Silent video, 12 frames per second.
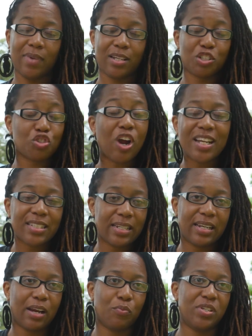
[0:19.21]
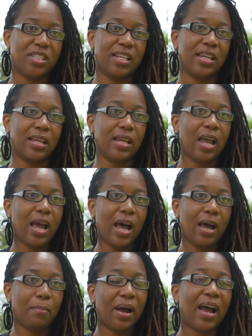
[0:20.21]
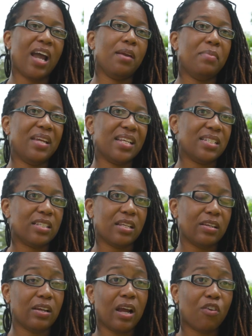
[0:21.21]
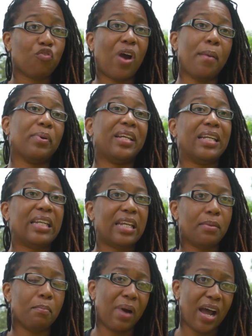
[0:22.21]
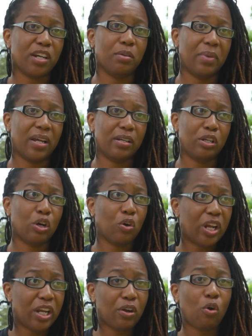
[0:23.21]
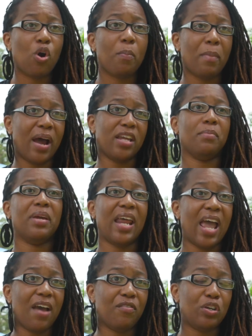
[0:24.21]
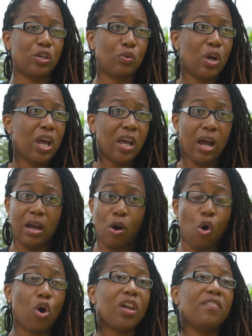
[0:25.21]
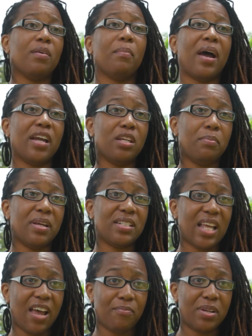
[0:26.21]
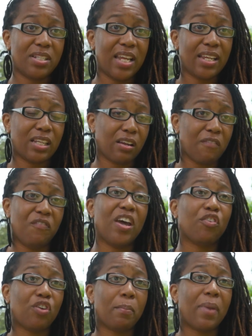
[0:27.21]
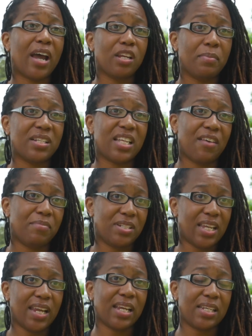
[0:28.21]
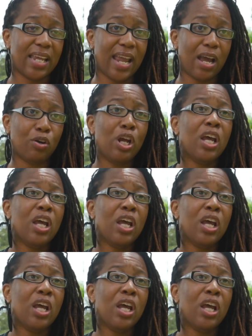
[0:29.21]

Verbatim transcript: atrocity that we see uh, behind me is the uh, Robert E. Lee Monument. You know, here on Monument Avenue, uh, all of the monuments have been taken, the Confederate monuments have been taken down.